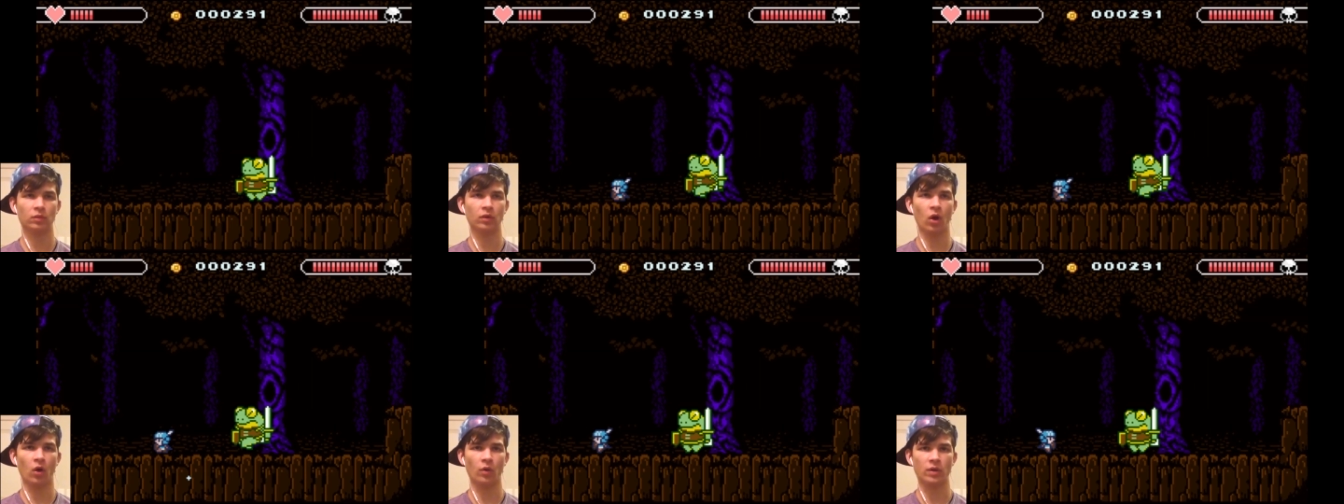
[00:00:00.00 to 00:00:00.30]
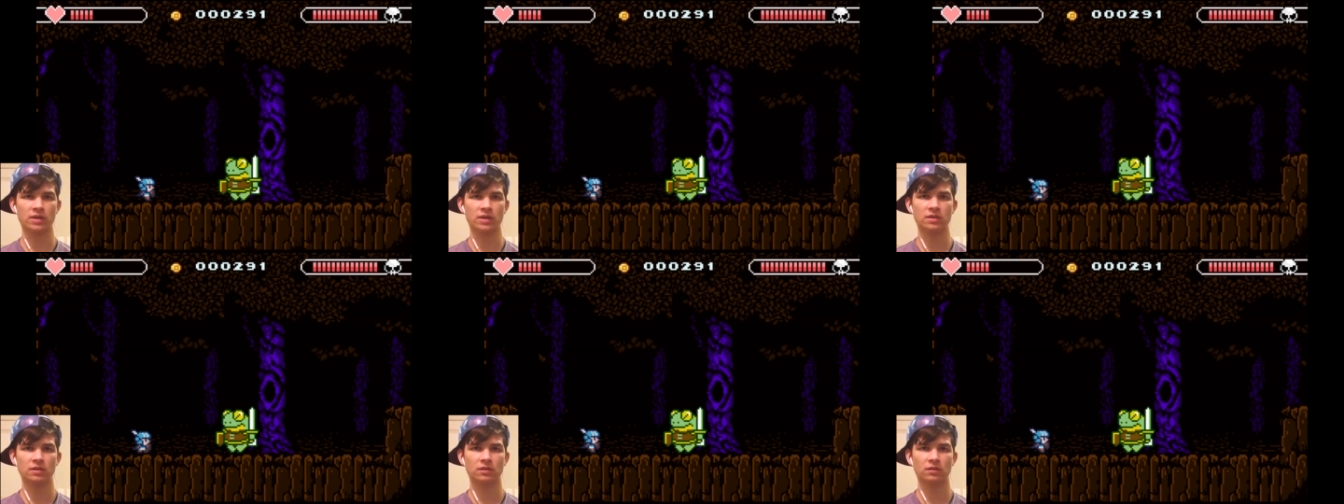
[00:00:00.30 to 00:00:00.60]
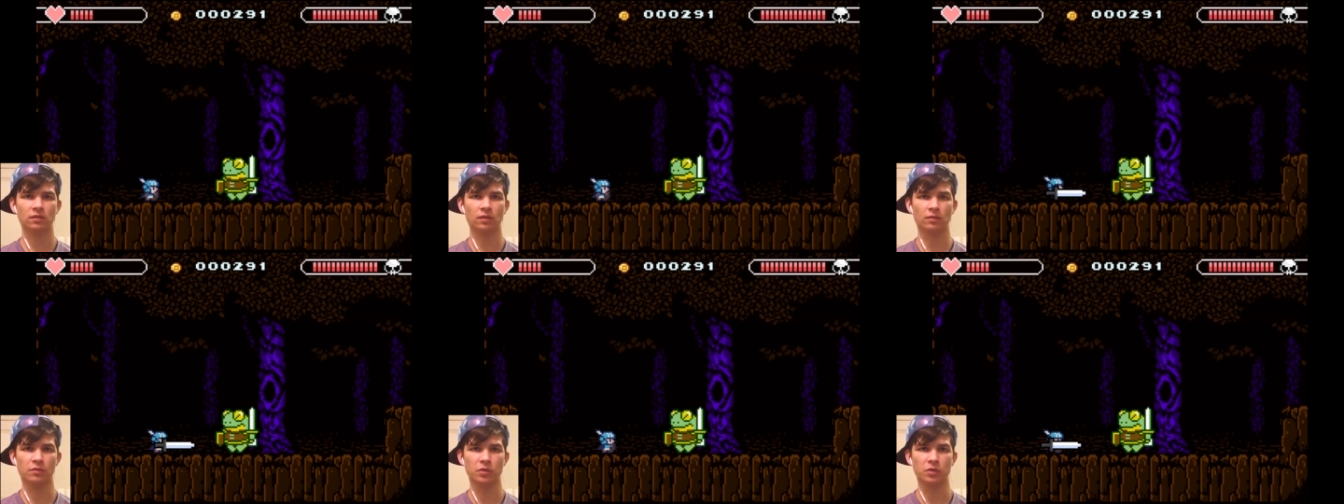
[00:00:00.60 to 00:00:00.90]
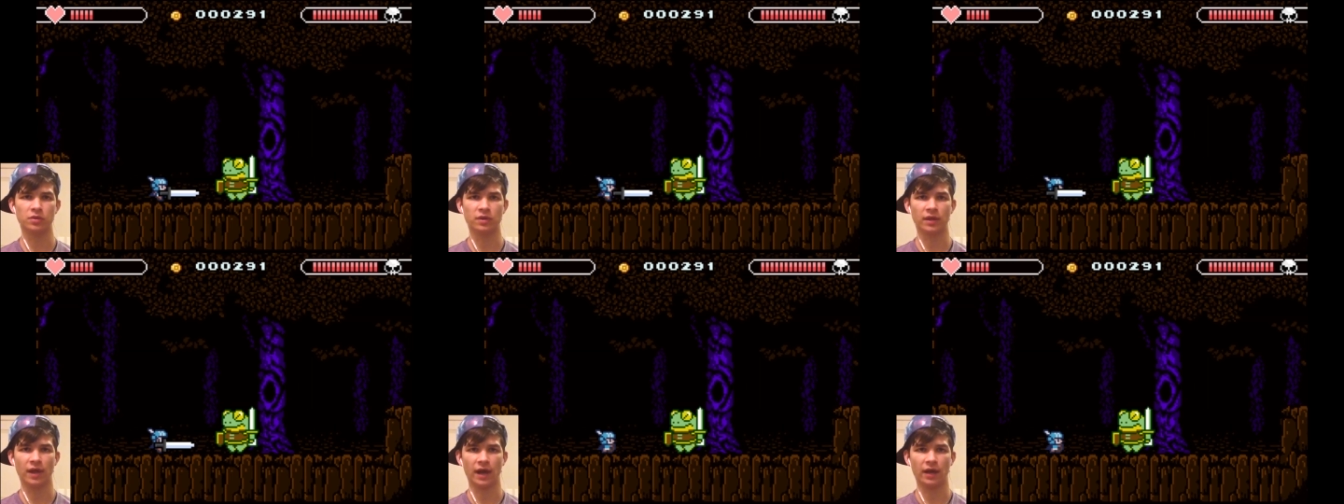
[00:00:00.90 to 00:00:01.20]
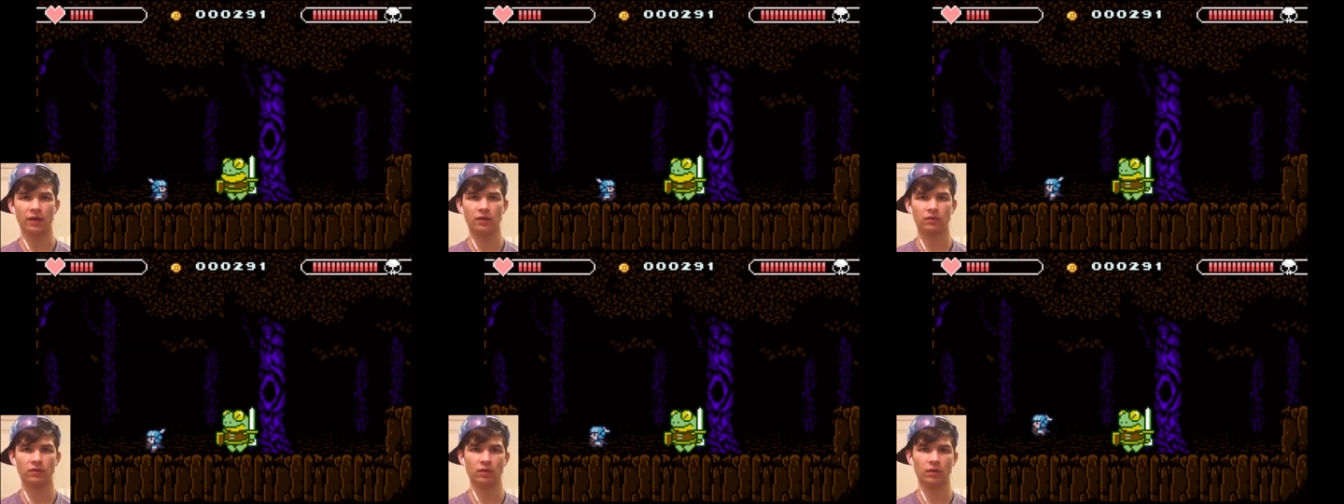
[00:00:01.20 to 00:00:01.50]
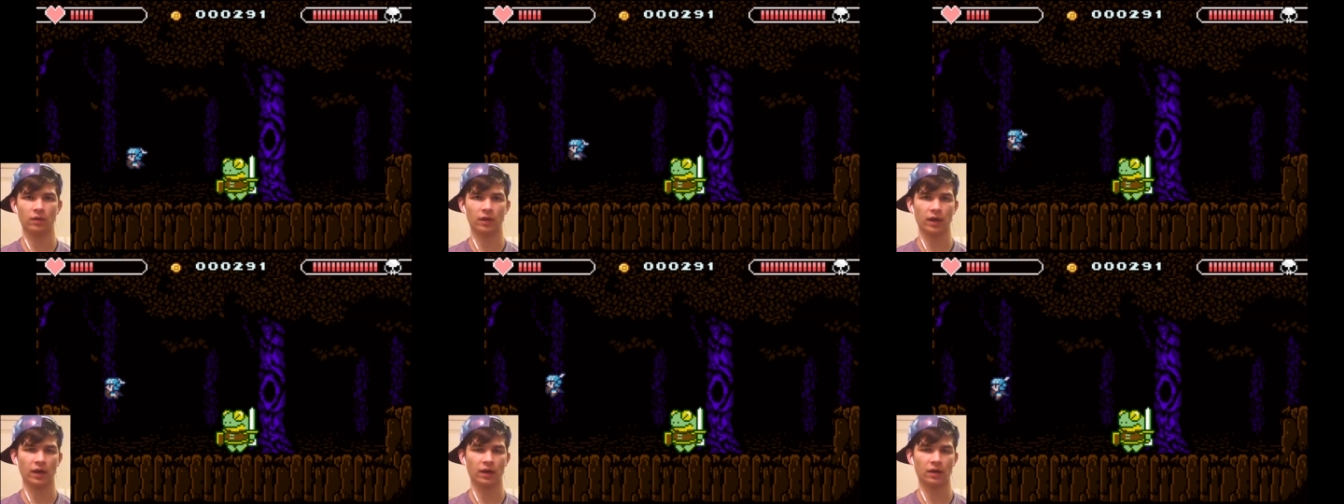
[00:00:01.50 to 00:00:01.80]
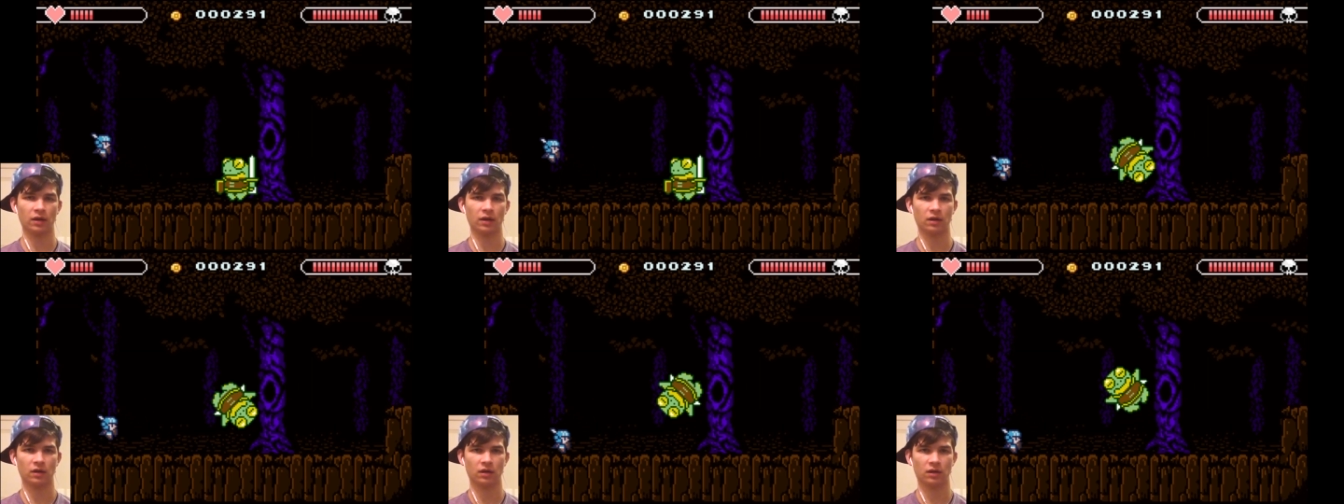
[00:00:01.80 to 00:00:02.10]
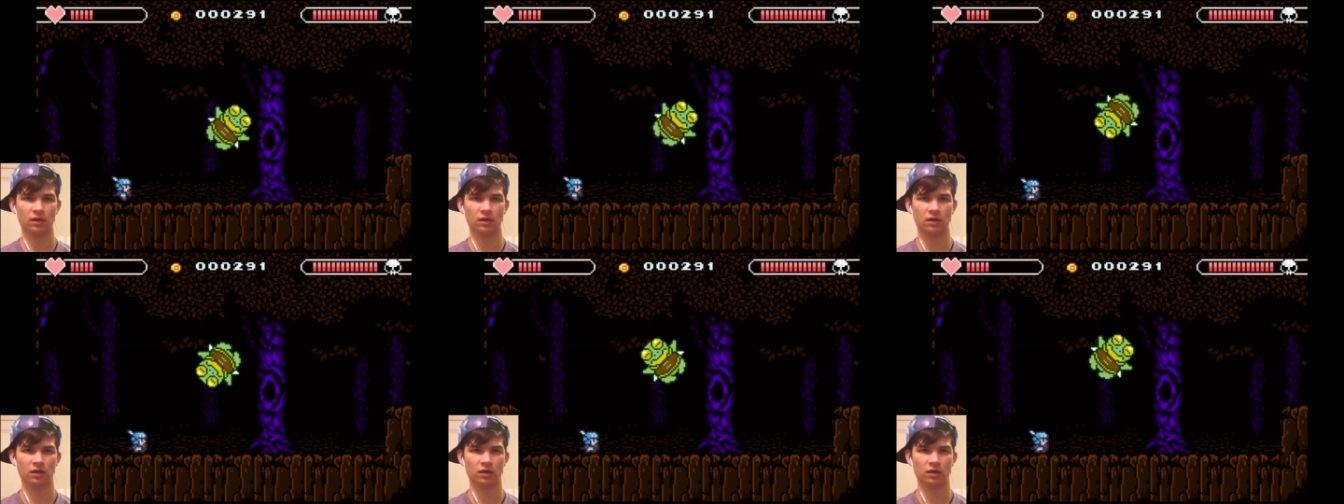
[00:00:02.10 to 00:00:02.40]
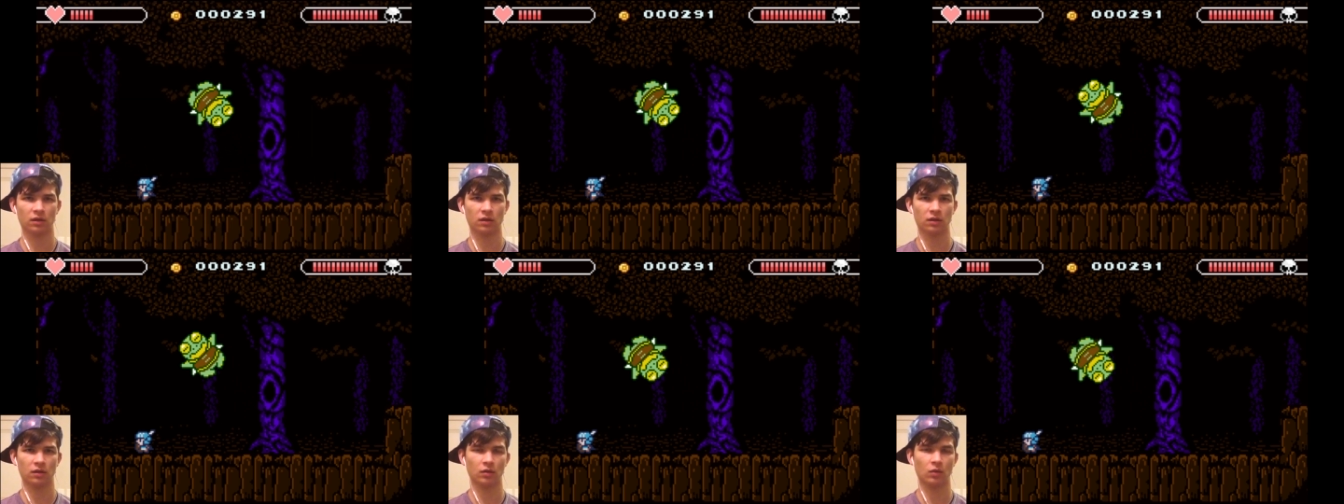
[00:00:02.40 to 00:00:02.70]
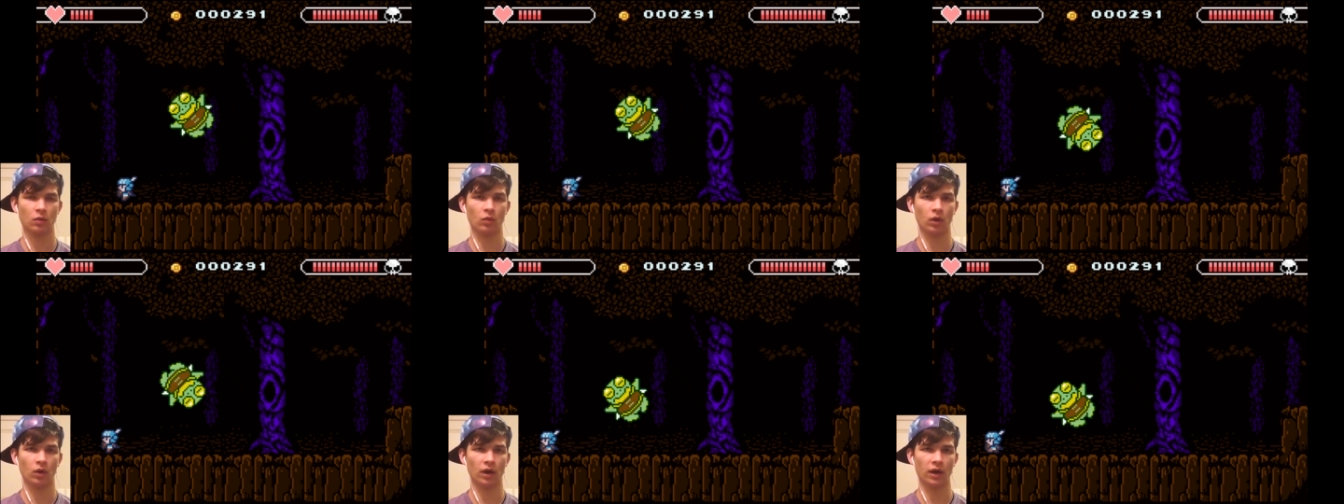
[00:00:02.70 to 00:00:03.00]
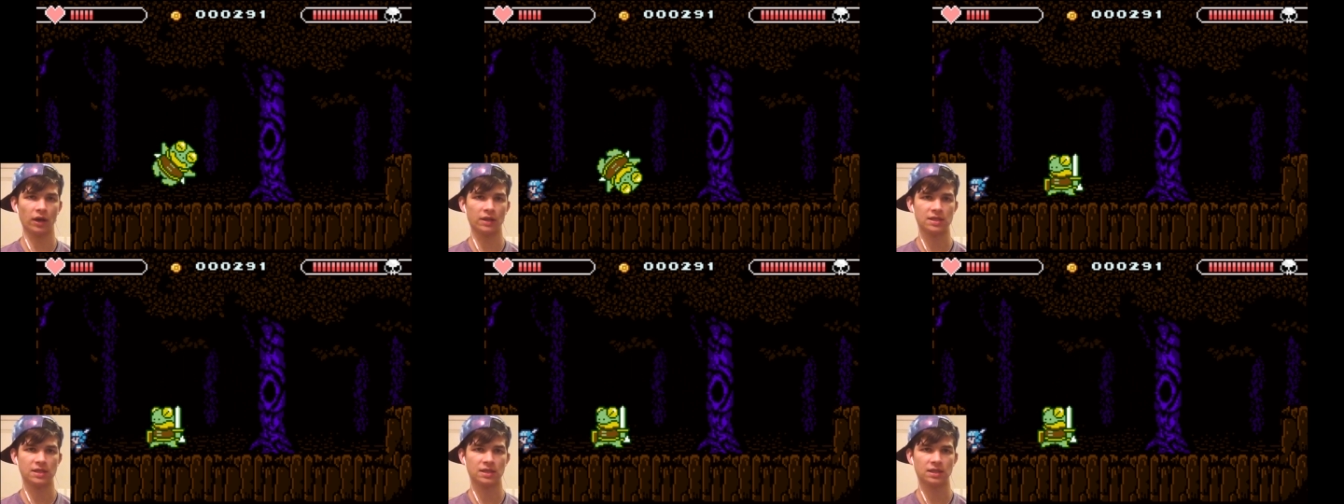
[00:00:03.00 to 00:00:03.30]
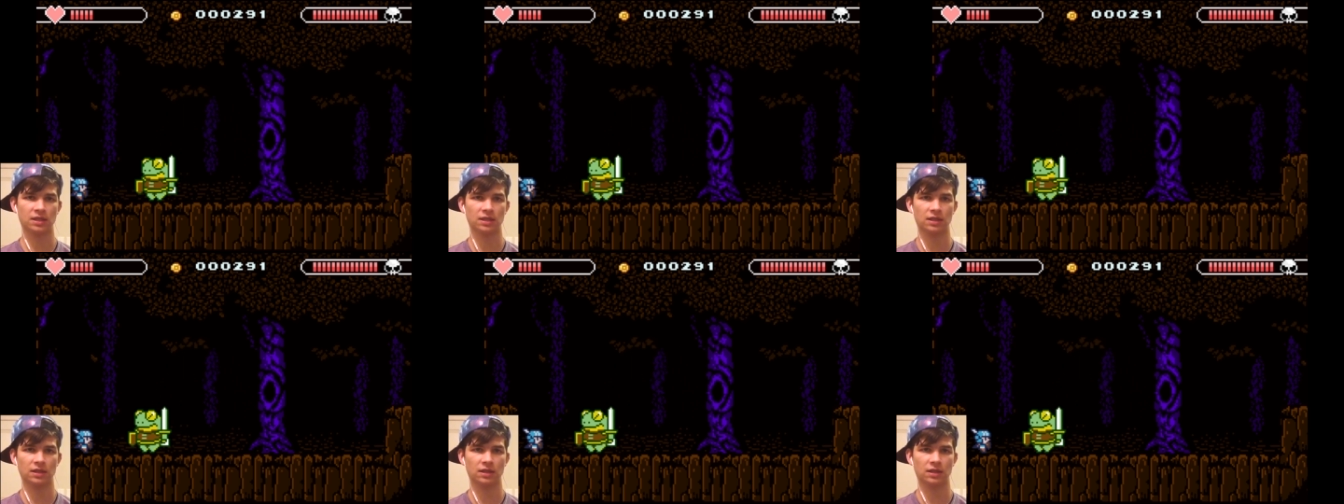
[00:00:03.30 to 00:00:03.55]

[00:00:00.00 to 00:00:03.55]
Oh, he's immune to that. Okay. What?